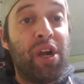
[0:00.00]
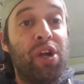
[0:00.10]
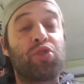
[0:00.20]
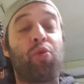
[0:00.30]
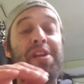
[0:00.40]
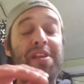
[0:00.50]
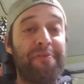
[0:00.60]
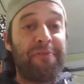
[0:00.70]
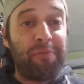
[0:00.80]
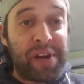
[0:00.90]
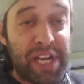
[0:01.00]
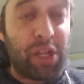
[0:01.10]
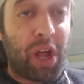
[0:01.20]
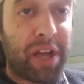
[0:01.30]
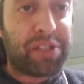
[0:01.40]
So when he
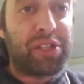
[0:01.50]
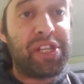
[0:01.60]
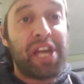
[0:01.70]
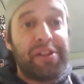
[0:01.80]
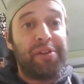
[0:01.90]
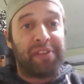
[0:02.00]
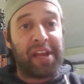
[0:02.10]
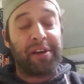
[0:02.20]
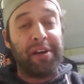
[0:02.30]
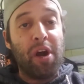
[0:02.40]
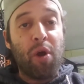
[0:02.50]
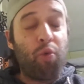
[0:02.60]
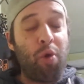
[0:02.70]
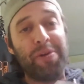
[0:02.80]
lost to The Undertaker, what